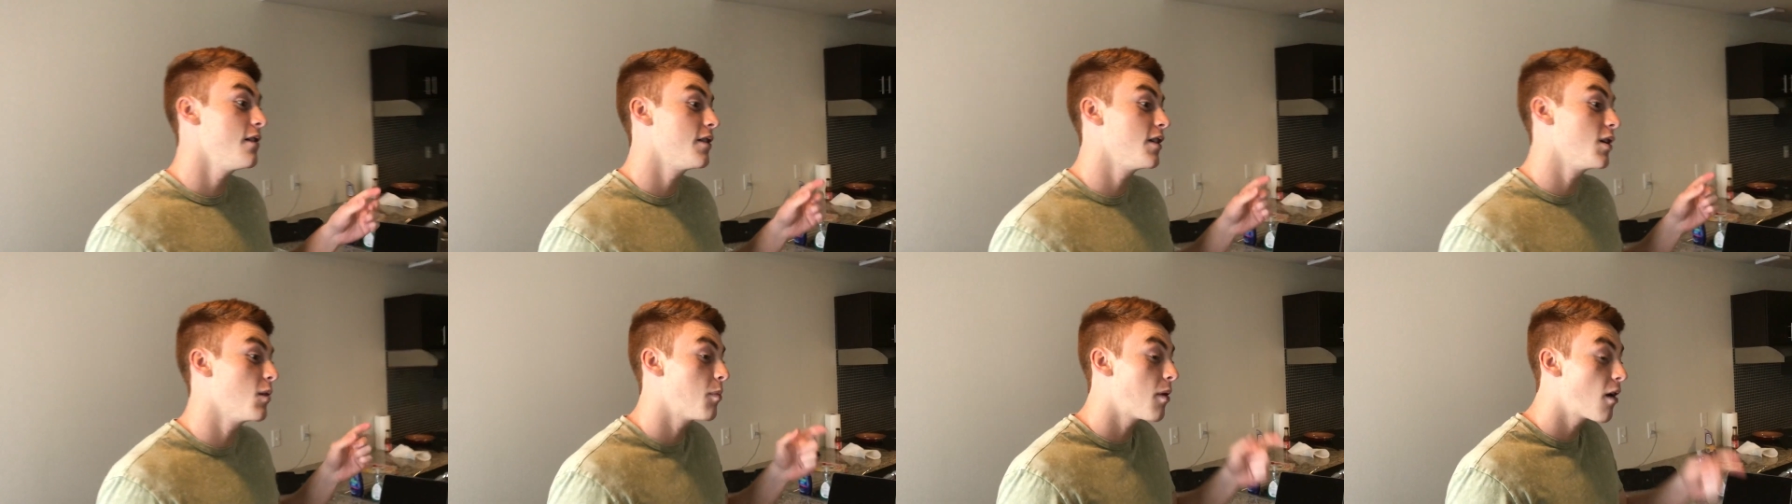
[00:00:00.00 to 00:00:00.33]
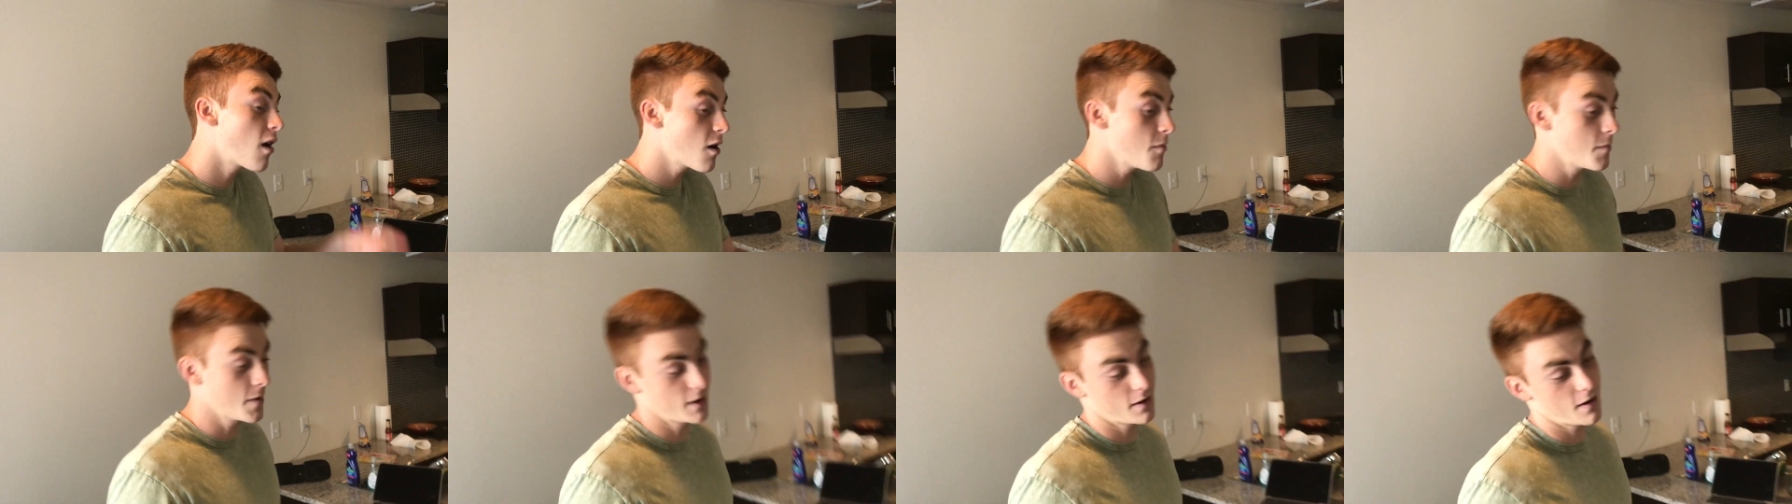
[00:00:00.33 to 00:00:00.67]
The
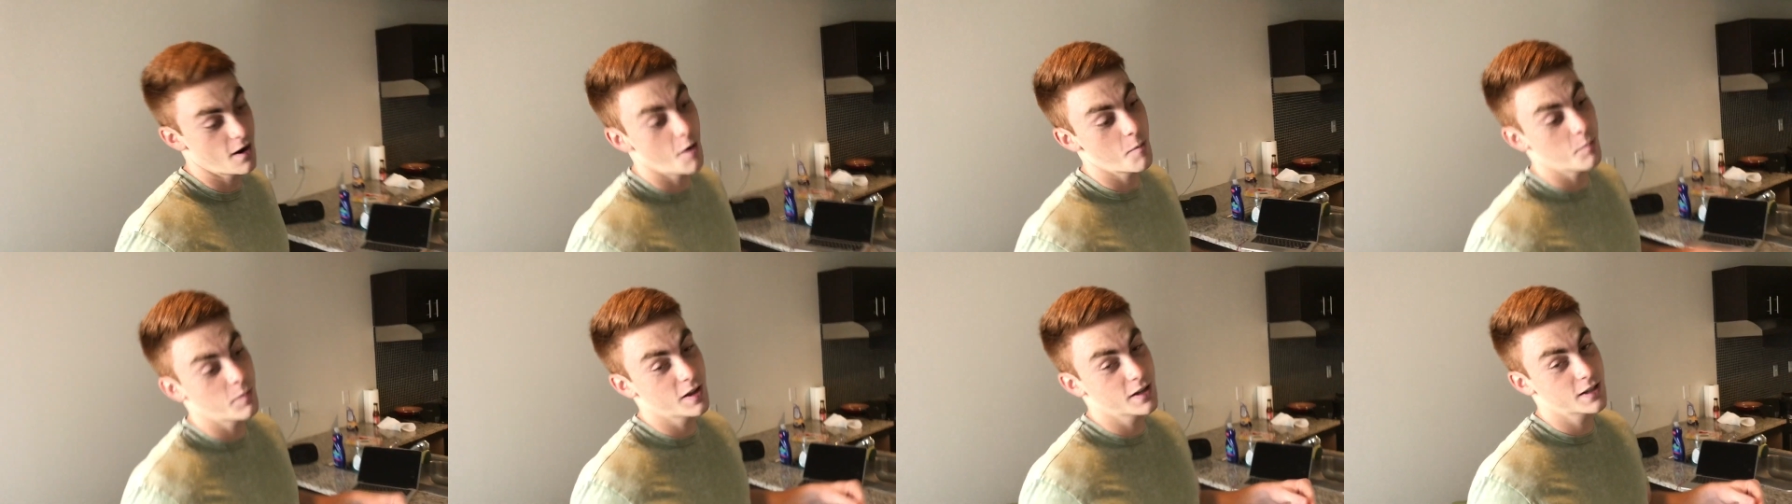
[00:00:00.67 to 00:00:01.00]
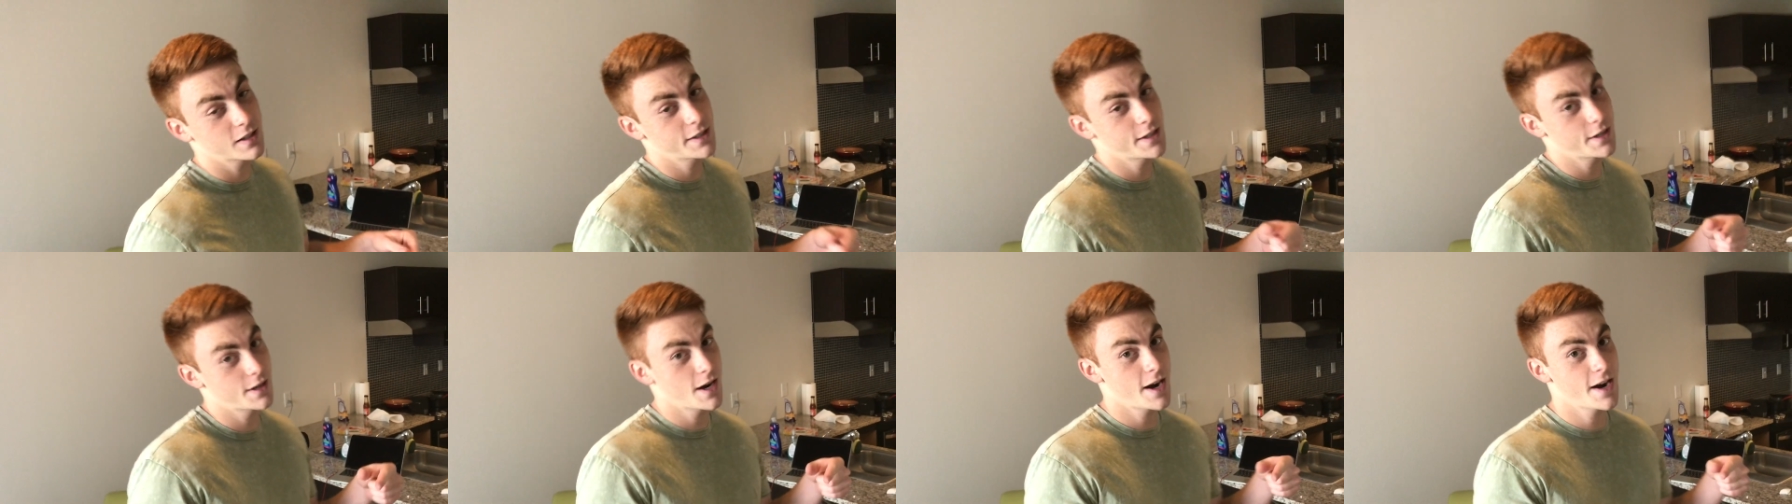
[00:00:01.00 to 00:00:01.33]
apartment
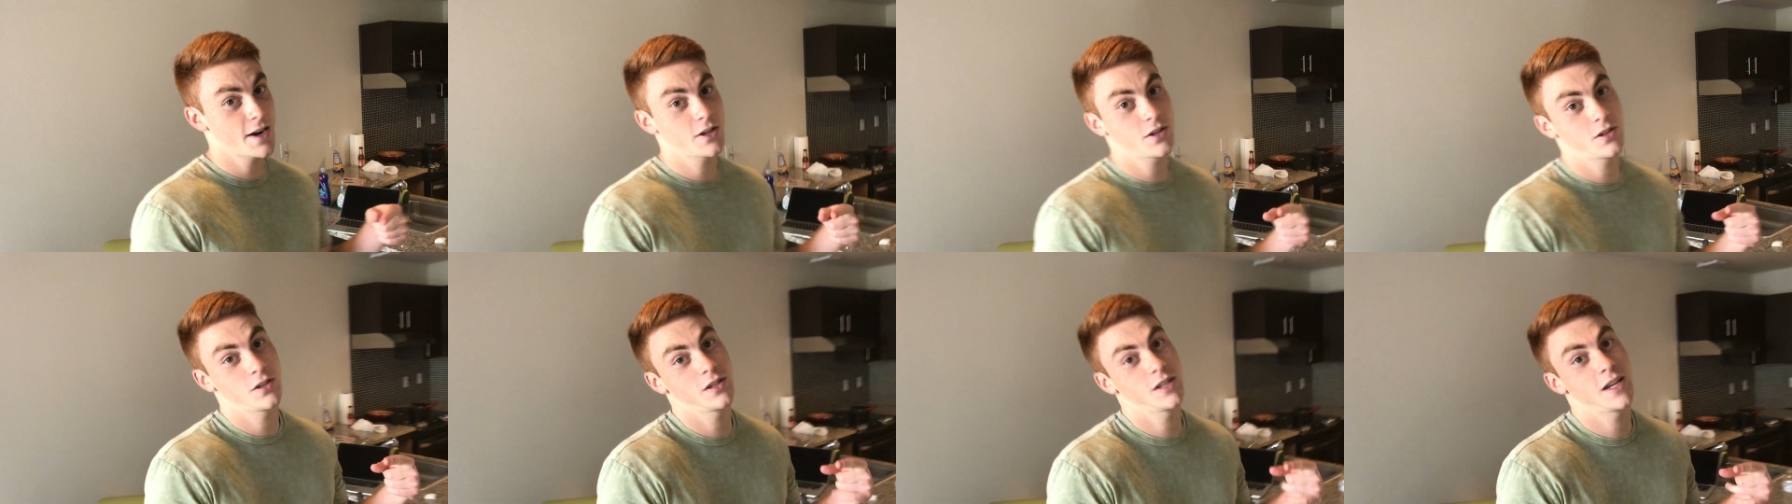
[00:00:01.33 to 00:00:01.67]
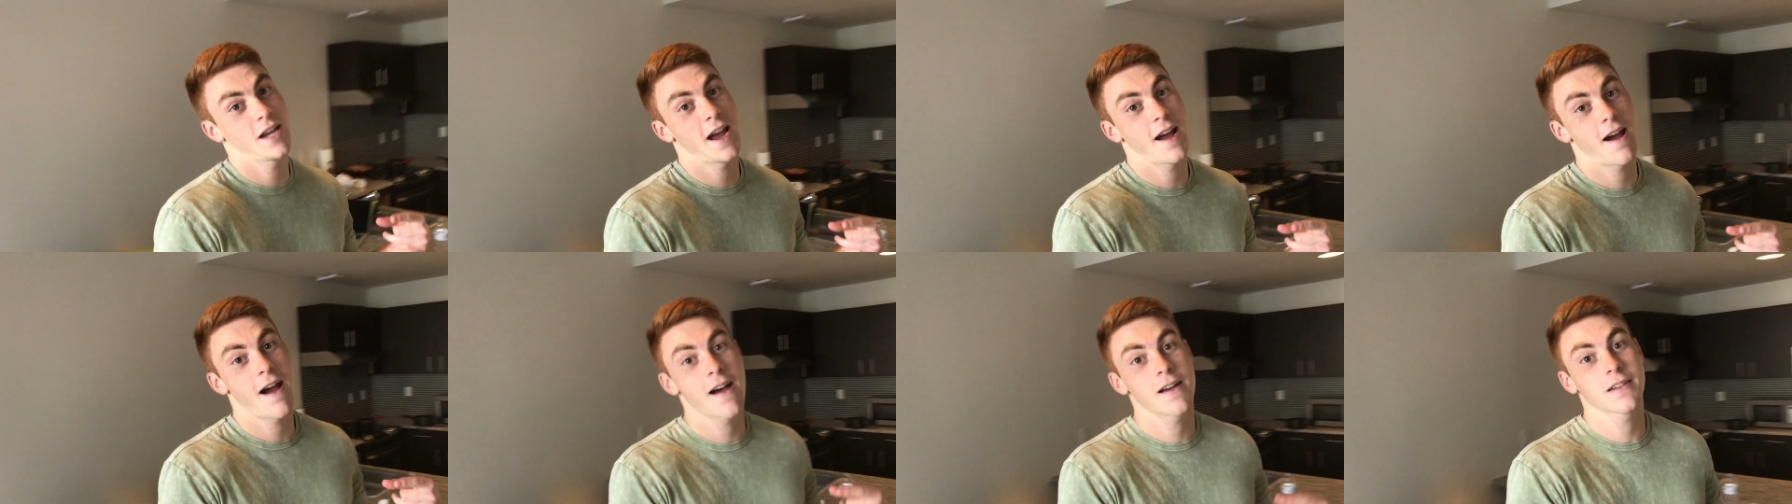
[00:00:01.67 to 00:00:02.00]
complex here
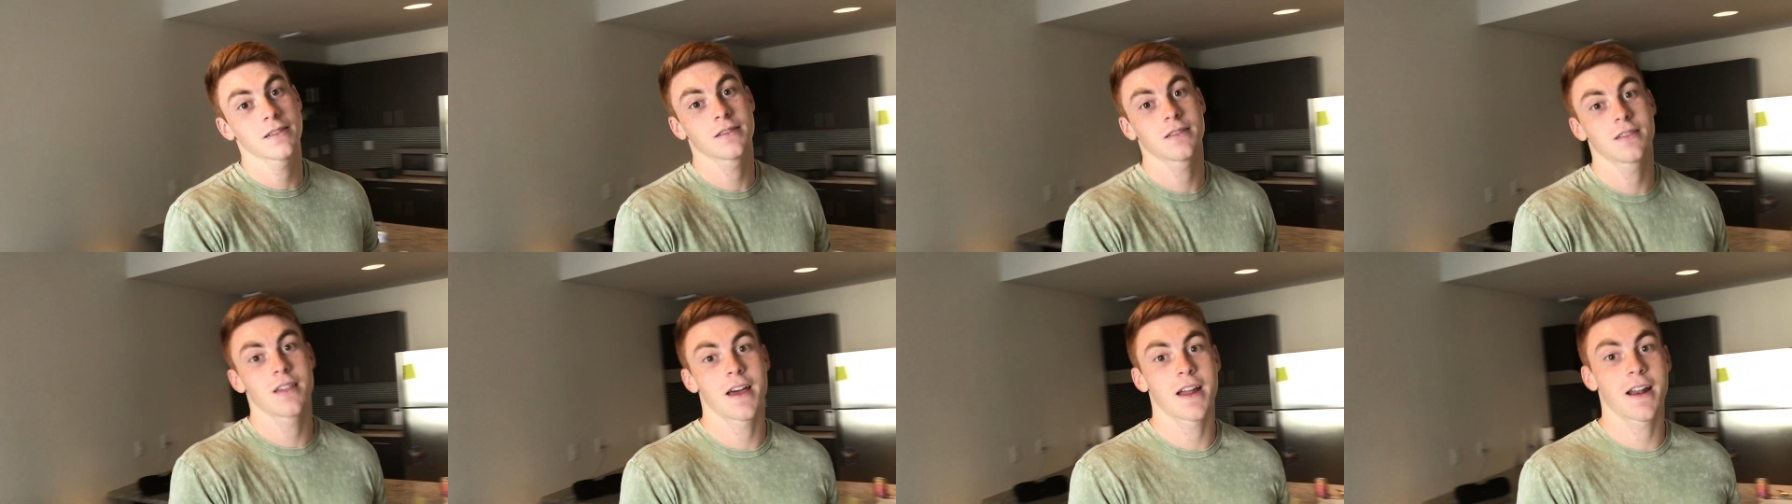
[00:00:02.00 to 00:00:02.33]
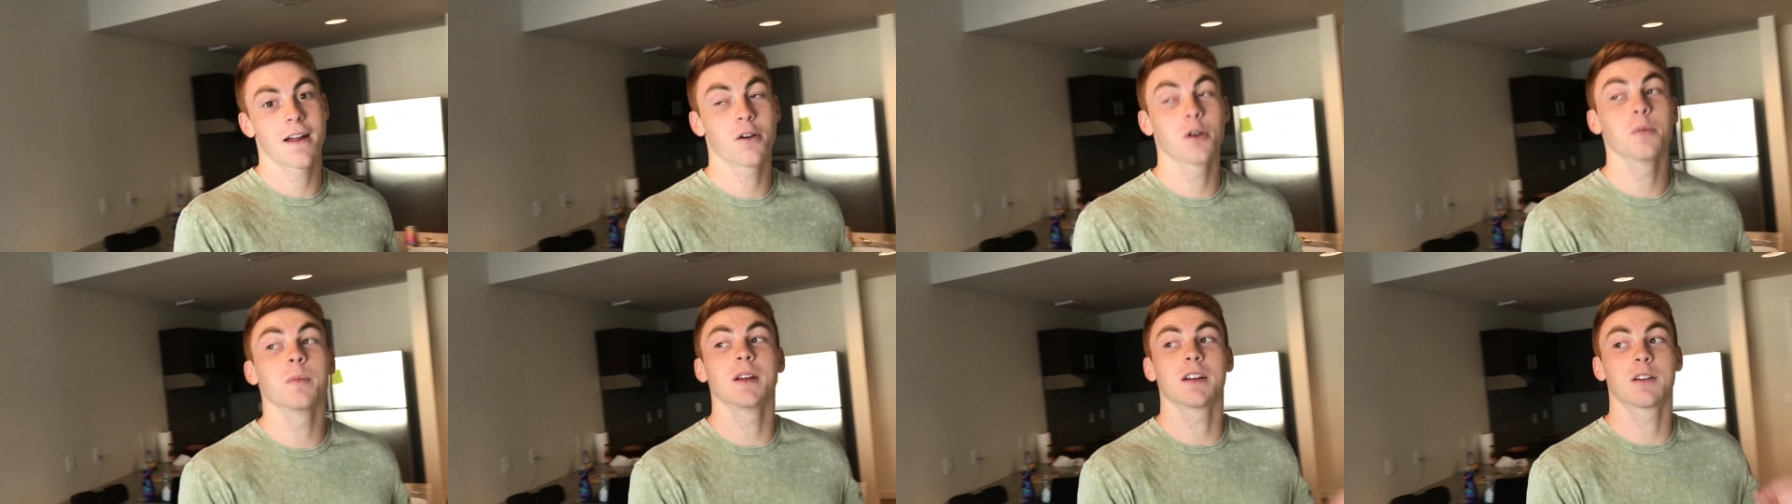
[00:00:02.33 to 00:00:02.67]
actually asked that
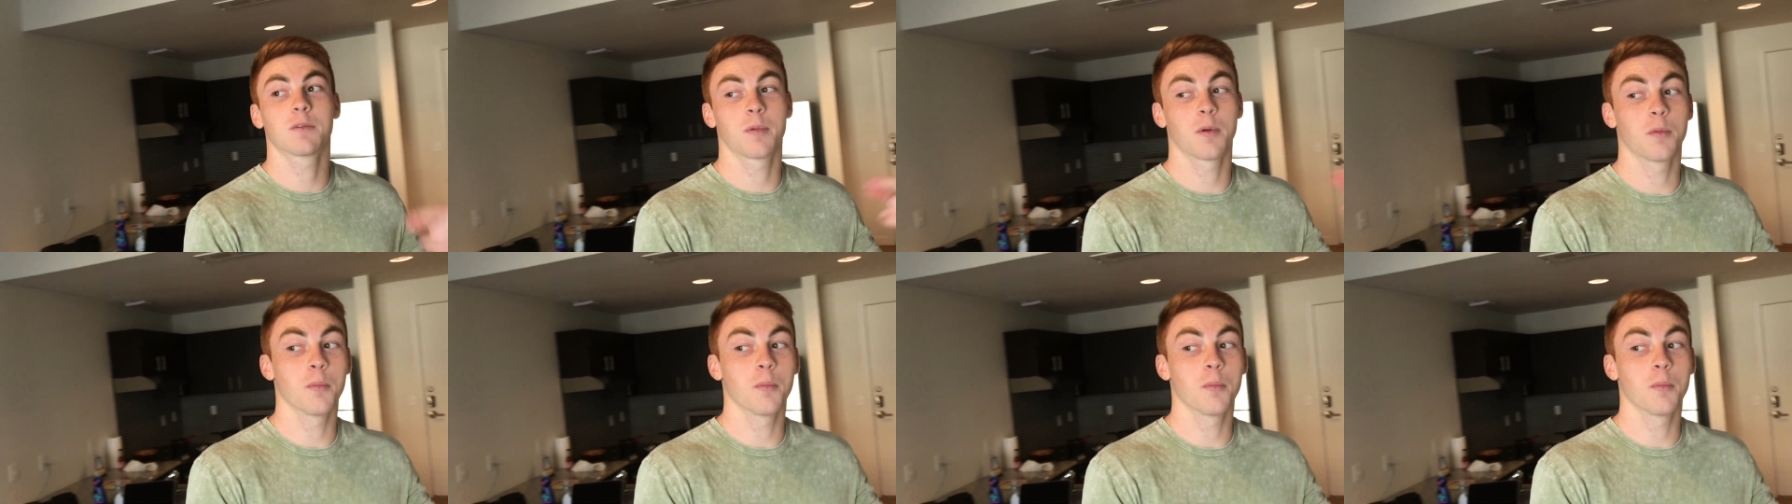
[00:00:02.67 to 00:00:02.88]
I would make a